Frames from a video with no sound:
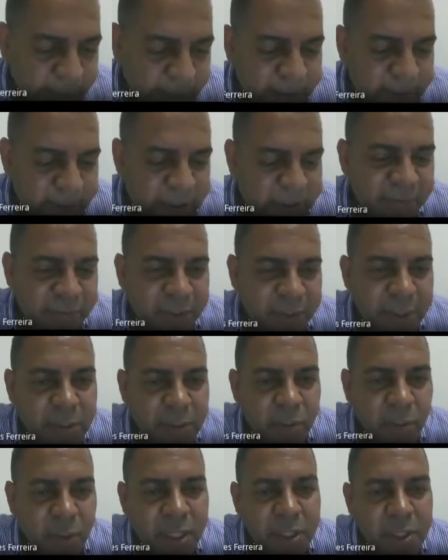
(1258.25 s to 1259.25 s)

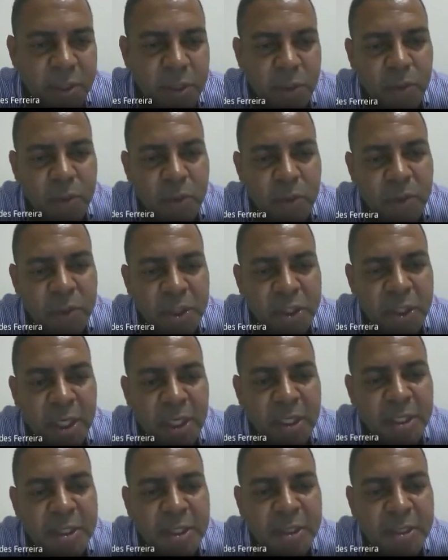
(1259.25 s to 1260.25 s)
different way to
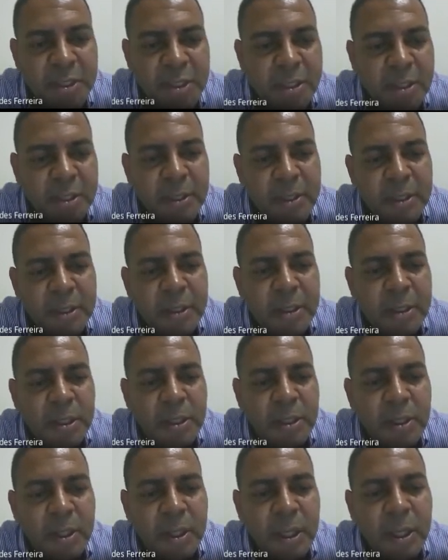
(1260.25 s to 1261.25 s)
change
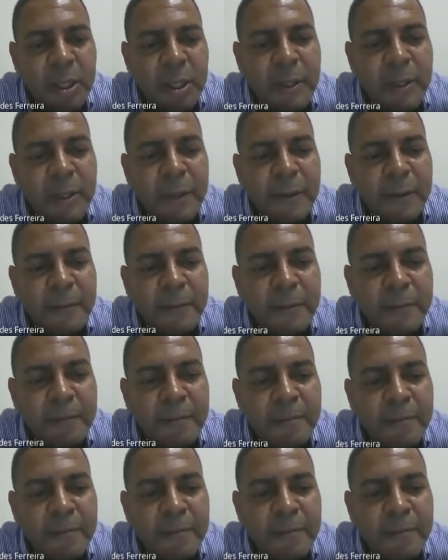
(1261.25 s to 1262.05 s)
um,